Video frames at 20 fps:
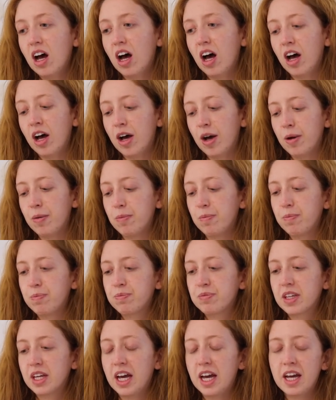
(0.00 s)

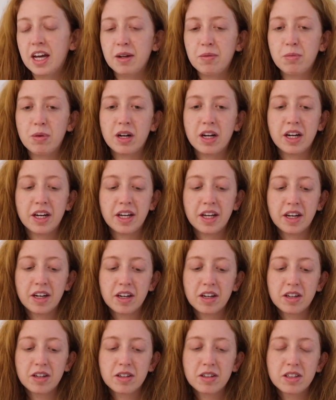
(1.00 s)
And my
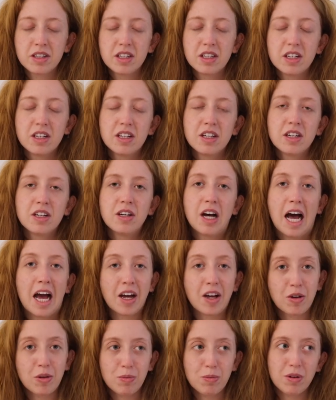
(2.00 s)

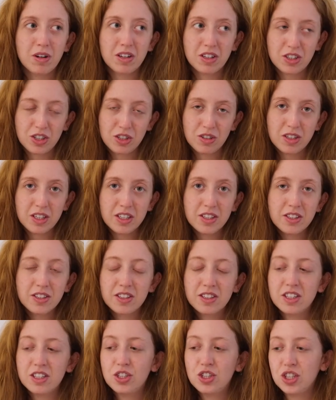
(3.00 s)

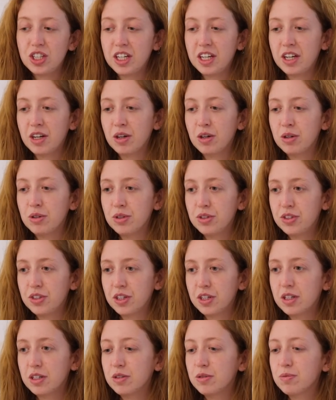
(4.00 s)
acupuncturist, she
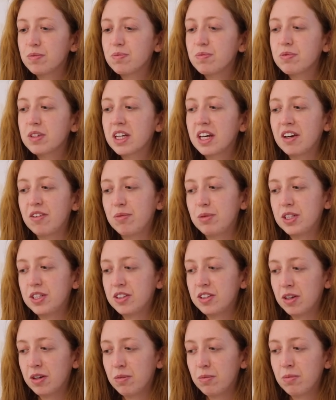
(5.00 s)
also gave me
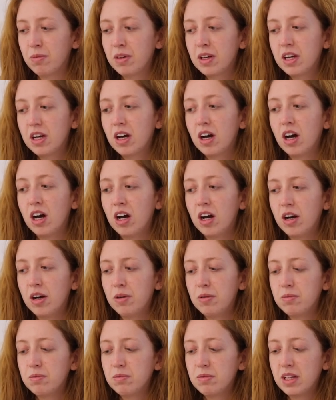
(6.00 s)
some
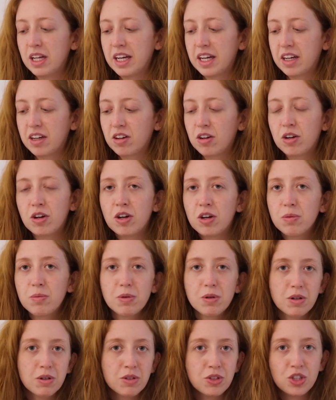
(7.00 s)
like
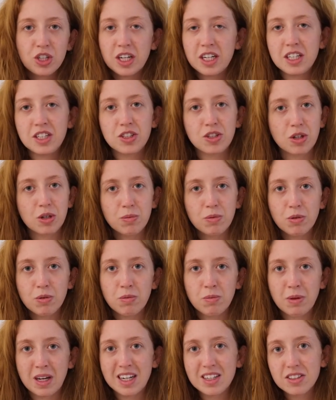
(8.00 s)
herbal, Chinese herbal
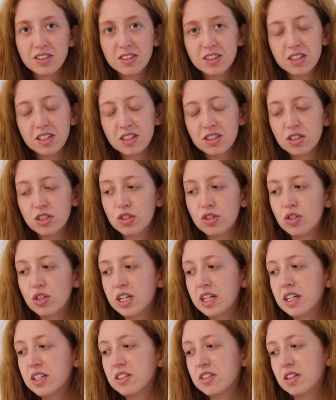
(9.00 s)
medicine to
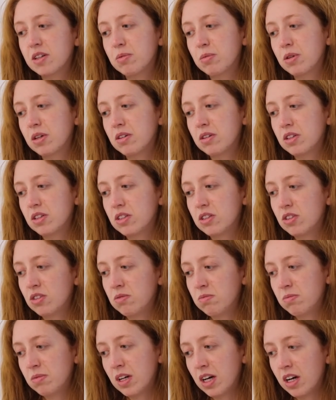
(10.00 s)
drink. So I'm going to
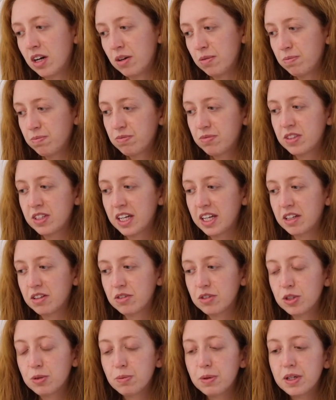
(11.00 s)
take
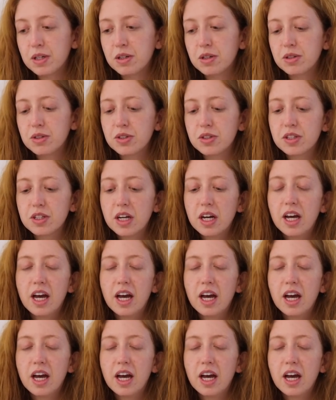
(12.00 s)
those pills.